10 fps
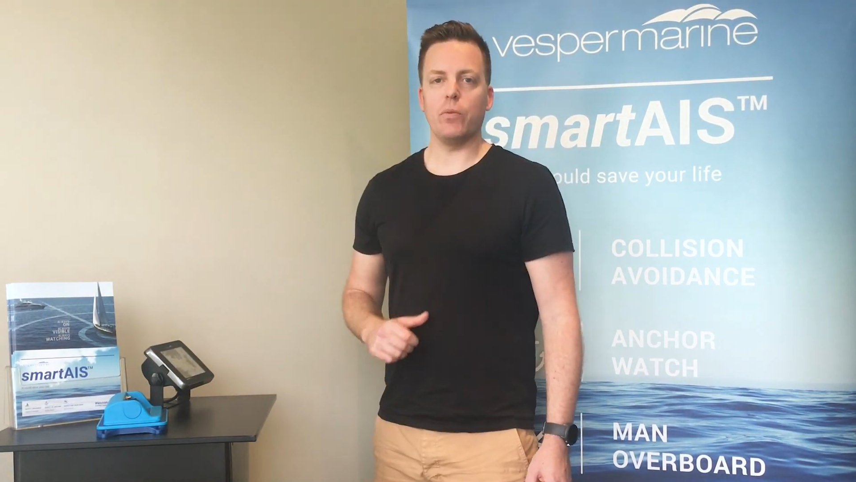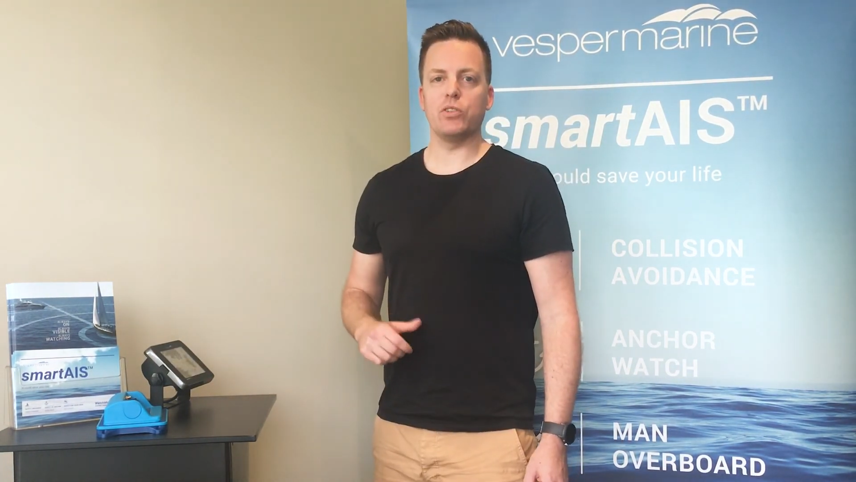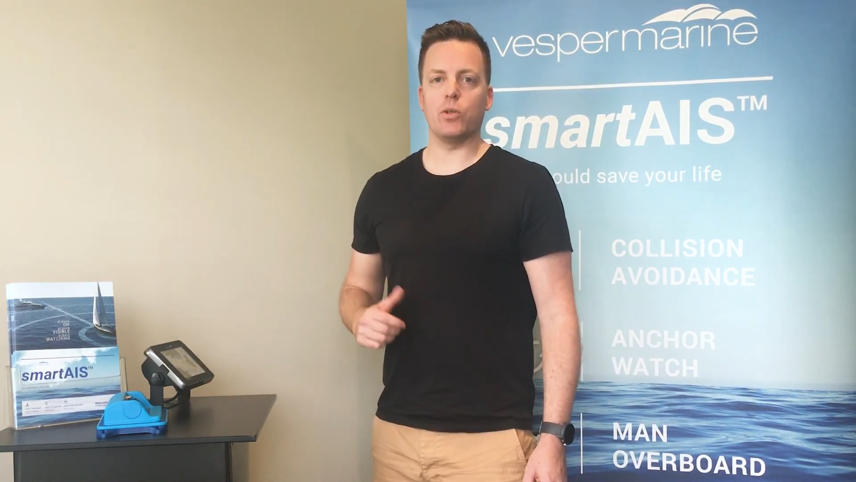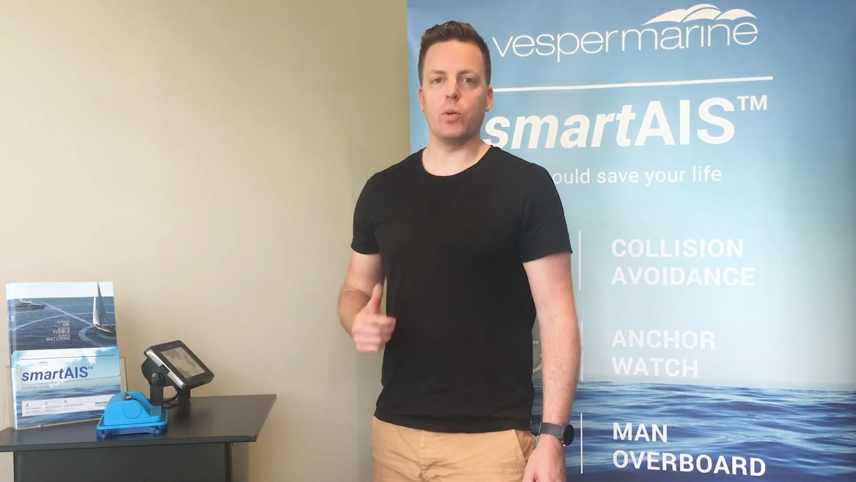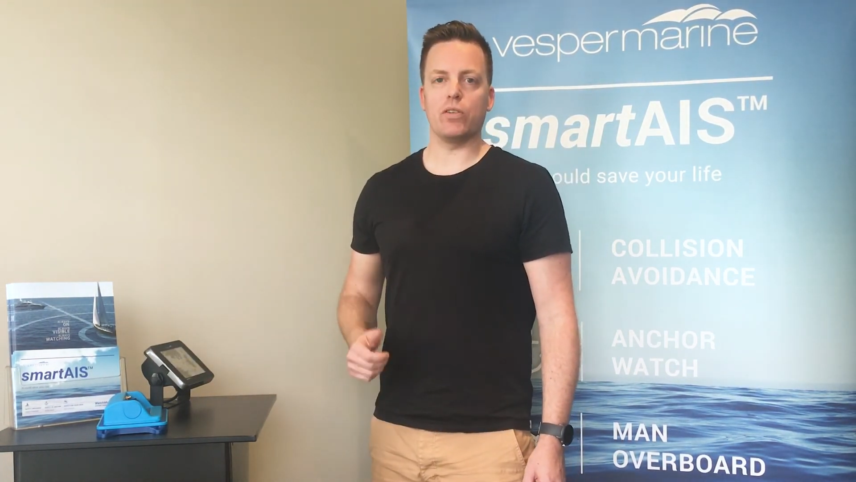
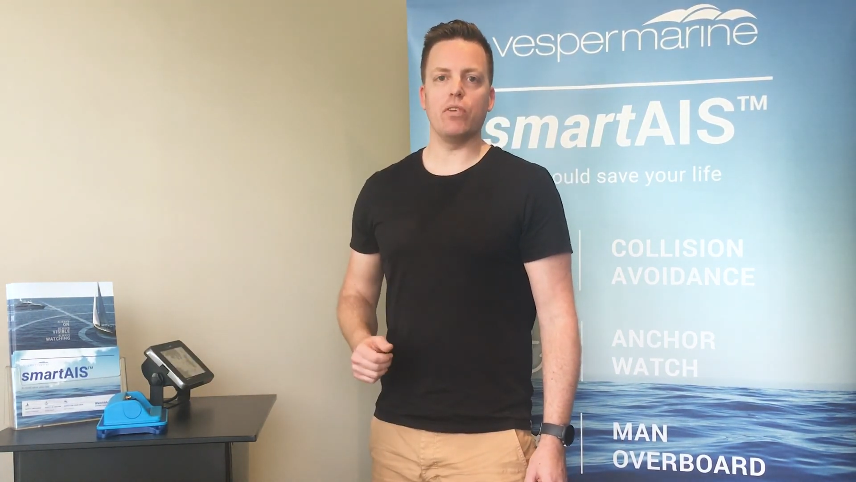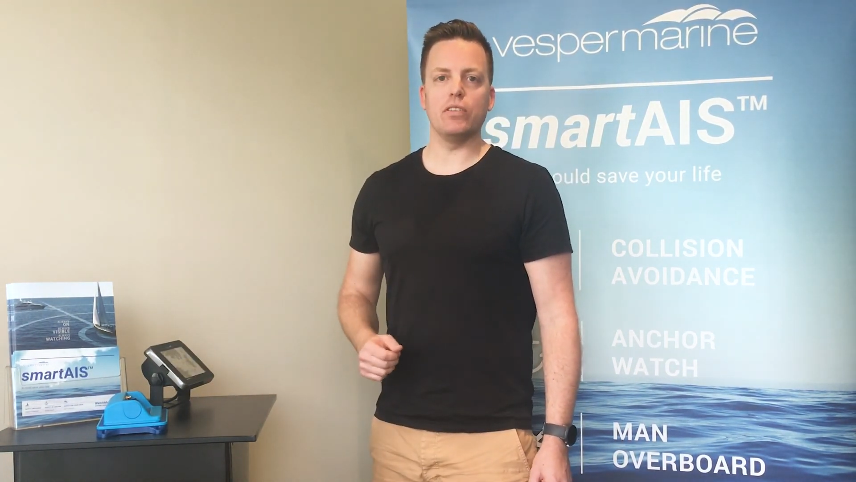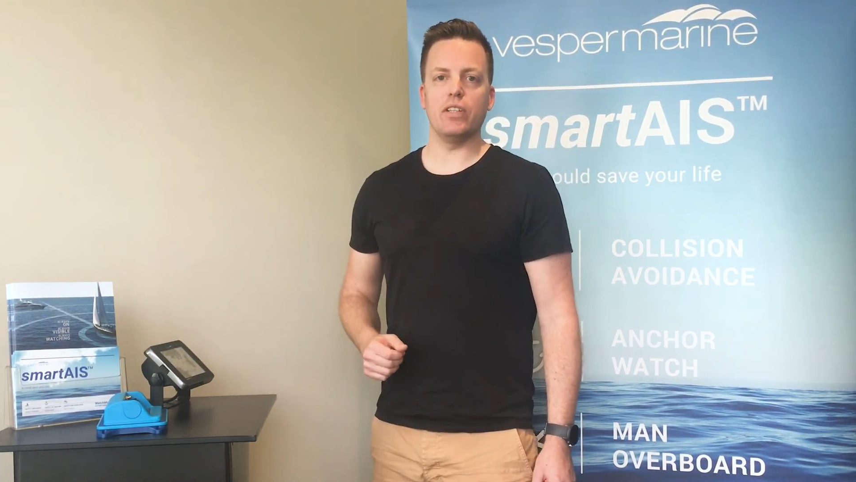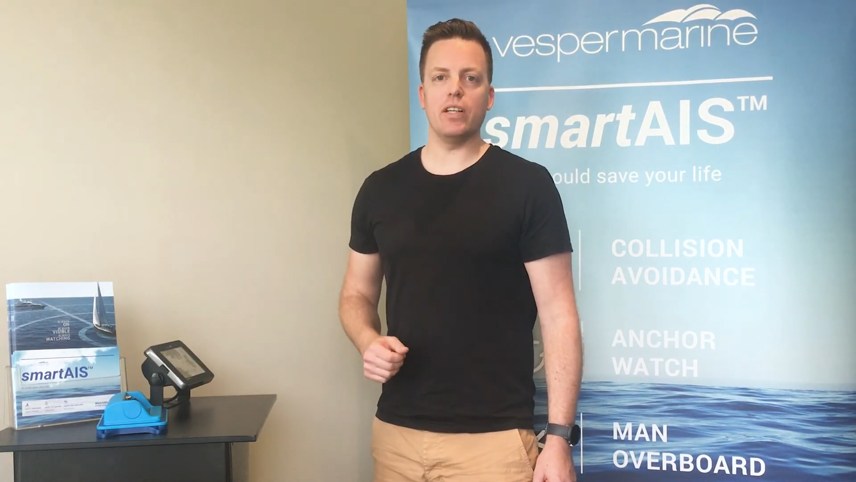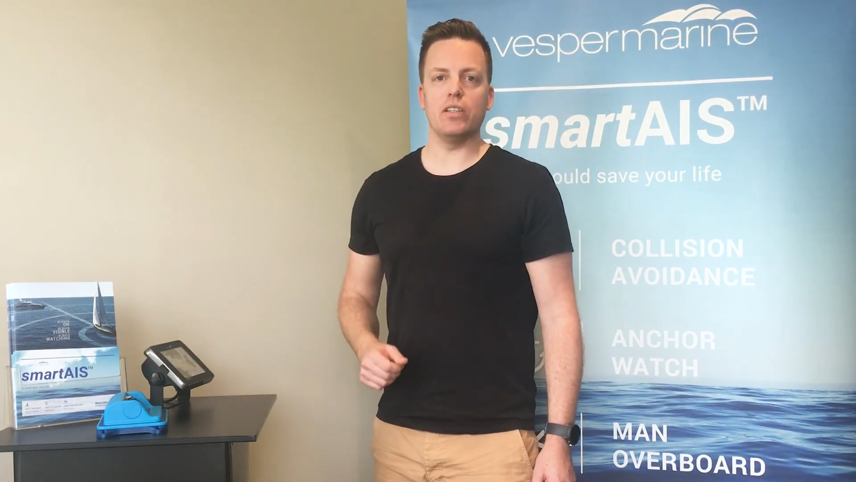So that was a
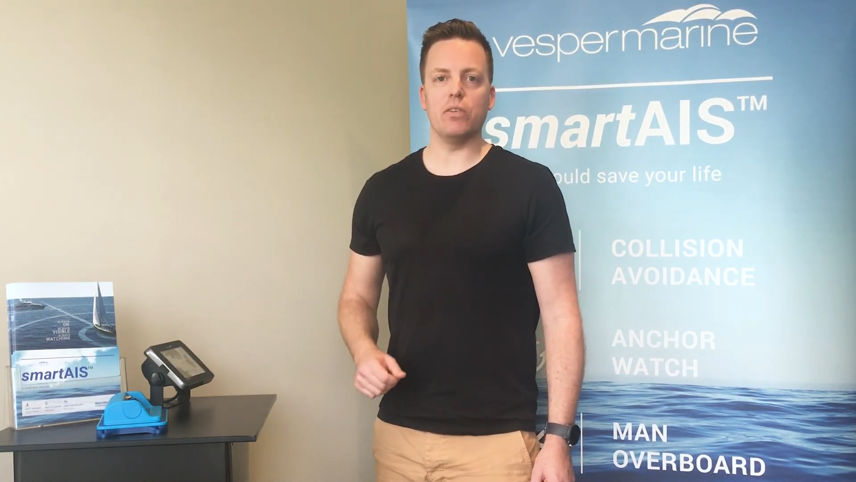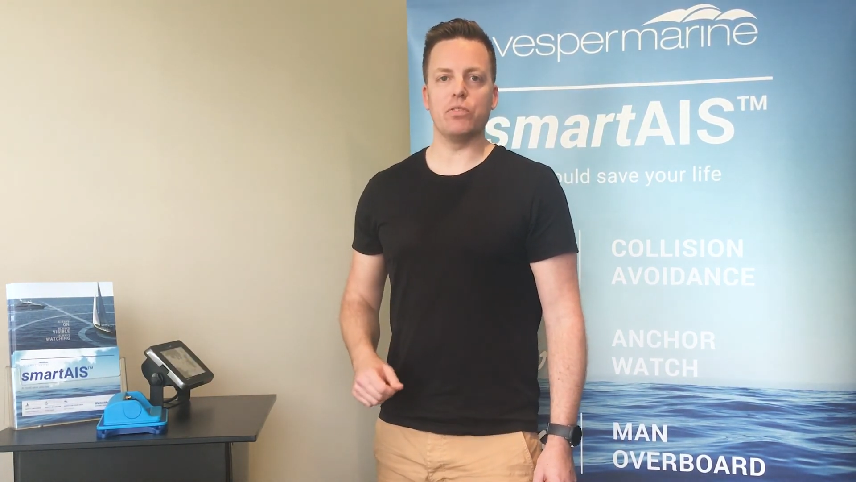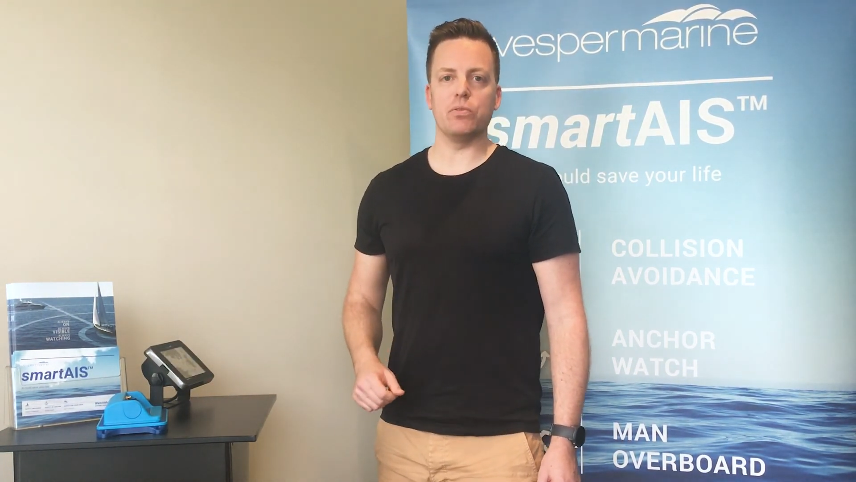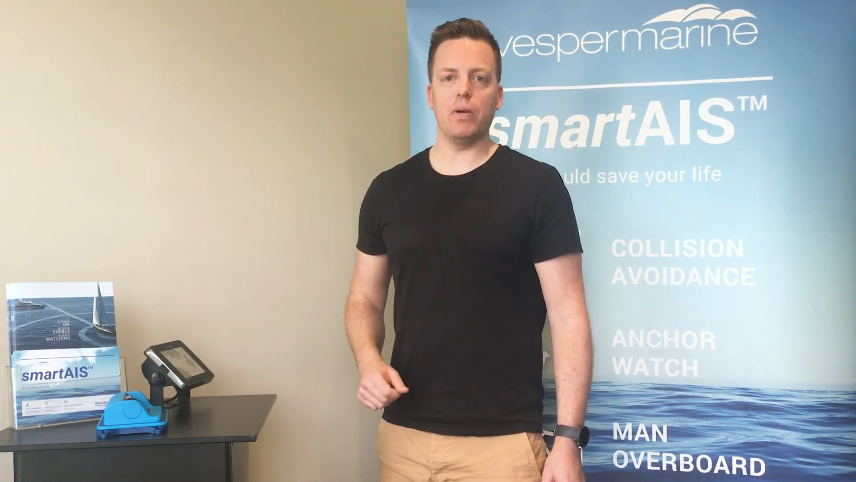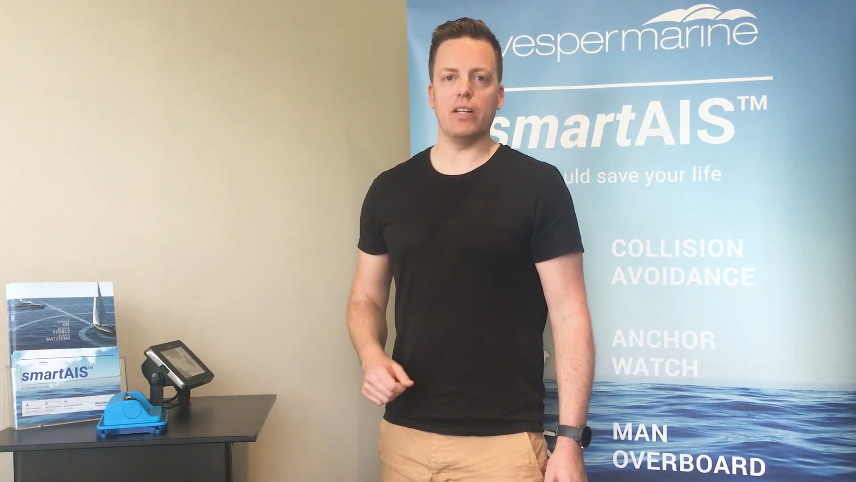quick
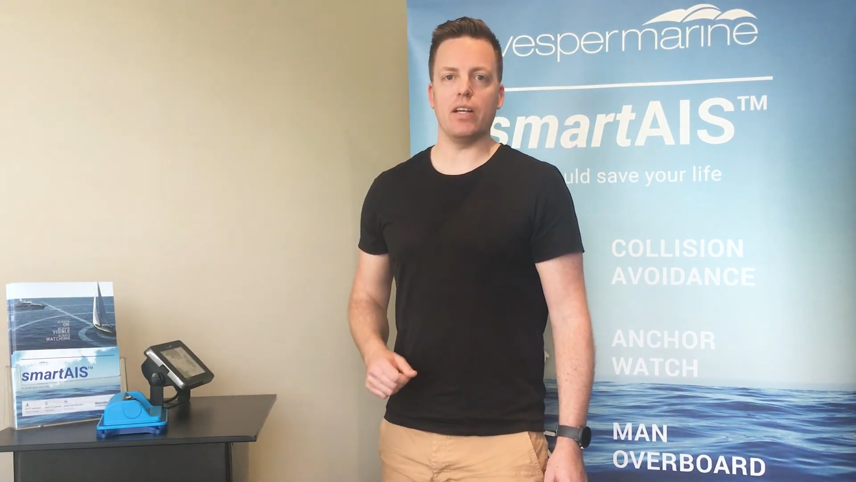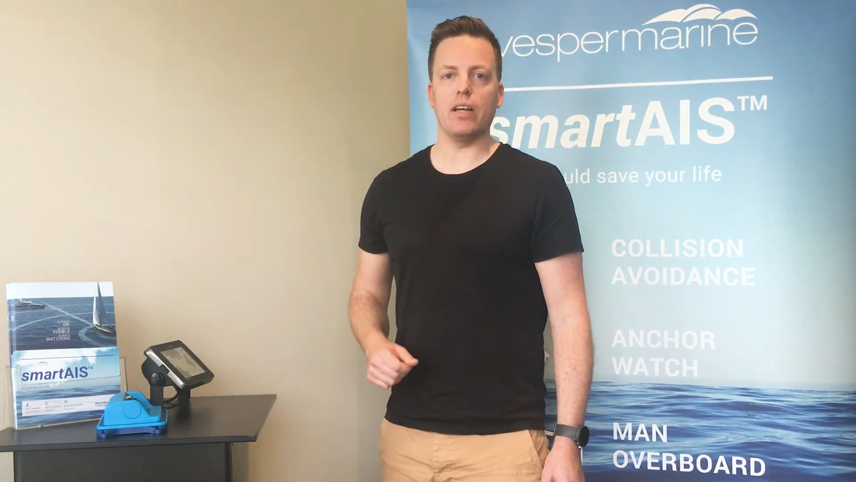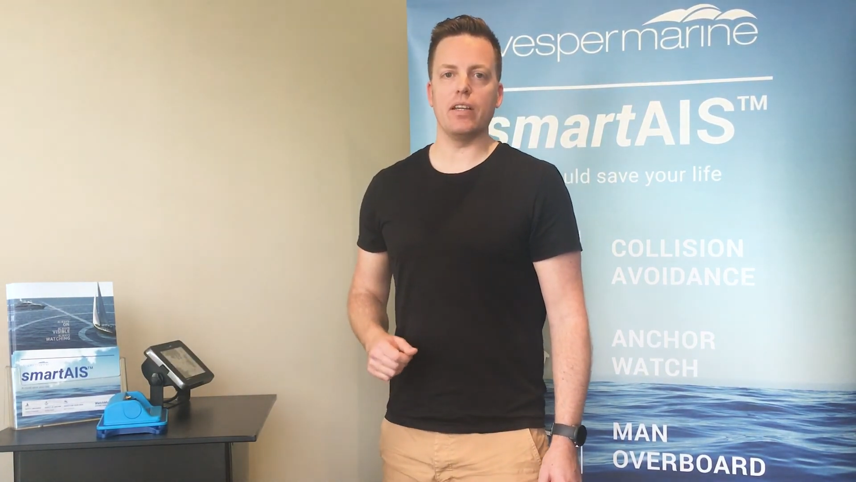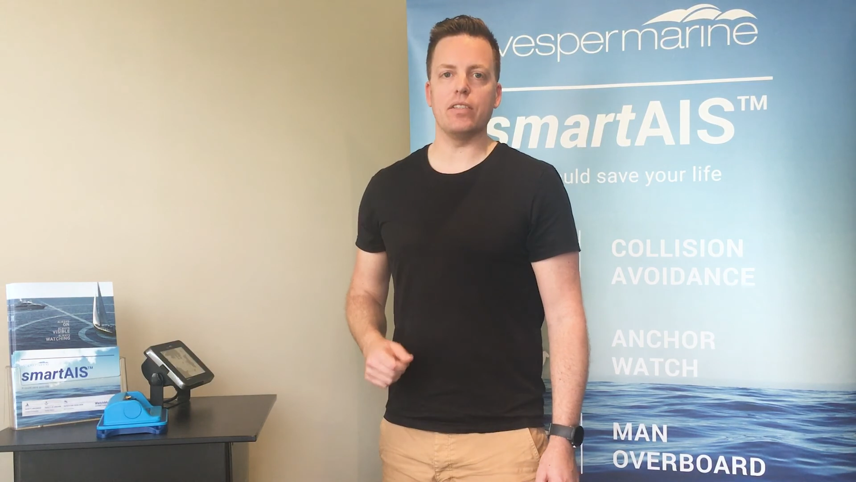rundown of smart